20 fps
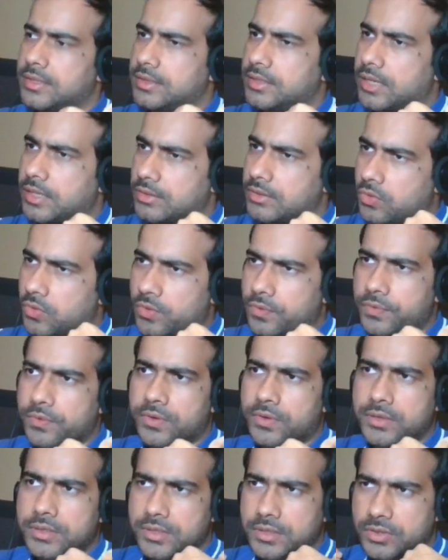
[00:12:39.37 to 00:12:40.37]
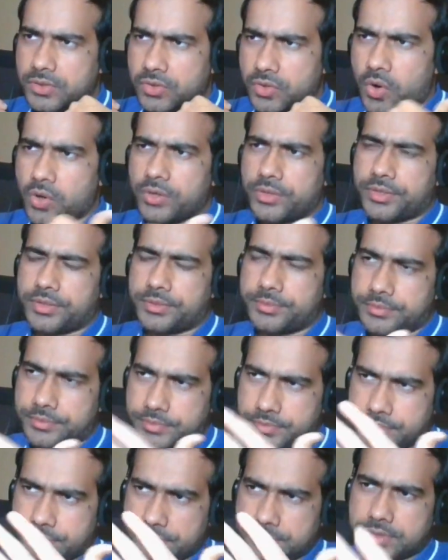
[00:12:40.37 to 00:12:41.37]
that go for
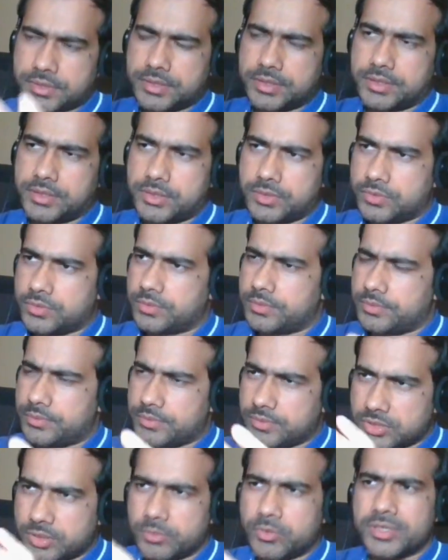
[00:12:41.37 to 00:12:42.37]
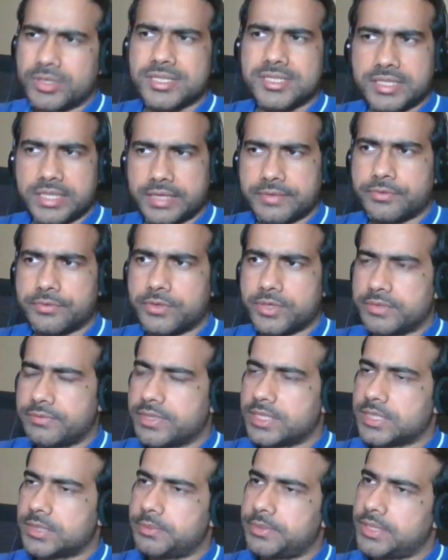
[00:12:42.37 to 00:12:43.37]
long-term, you know, somewhat safer
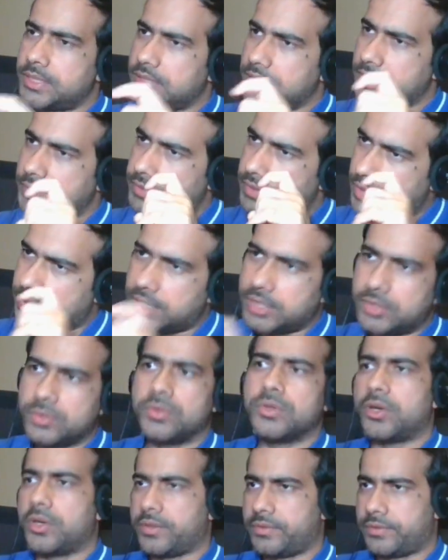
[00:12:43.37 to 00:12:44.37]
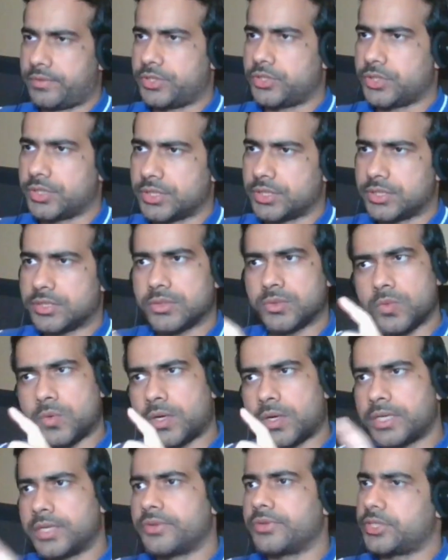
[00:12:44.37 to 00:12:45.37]
investment, even they do a lot of research,
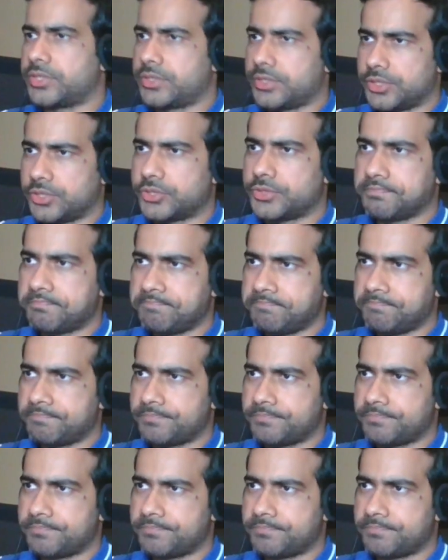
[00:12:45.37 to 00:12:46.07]
quant research.